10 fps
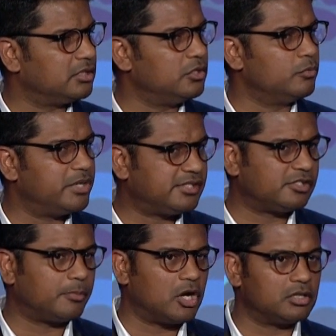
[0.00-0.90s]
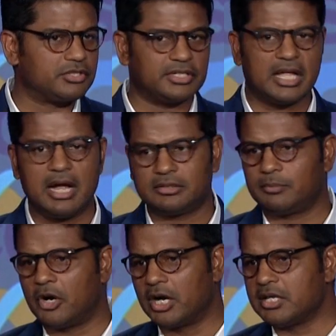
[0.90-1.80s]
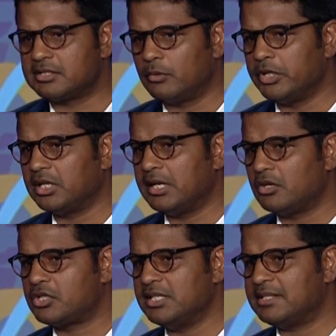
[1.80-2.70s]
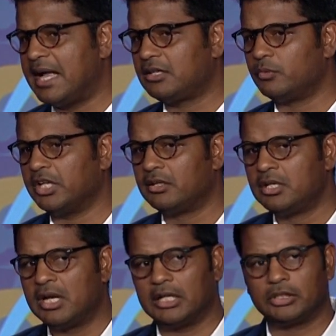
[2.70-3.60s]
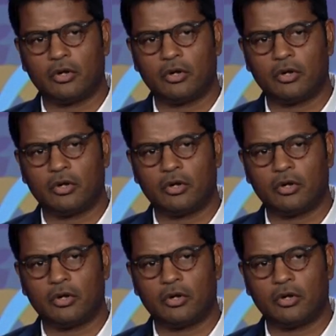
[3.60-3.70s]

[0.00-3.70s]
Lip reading: the new business partners and counterparties that we can now transact with at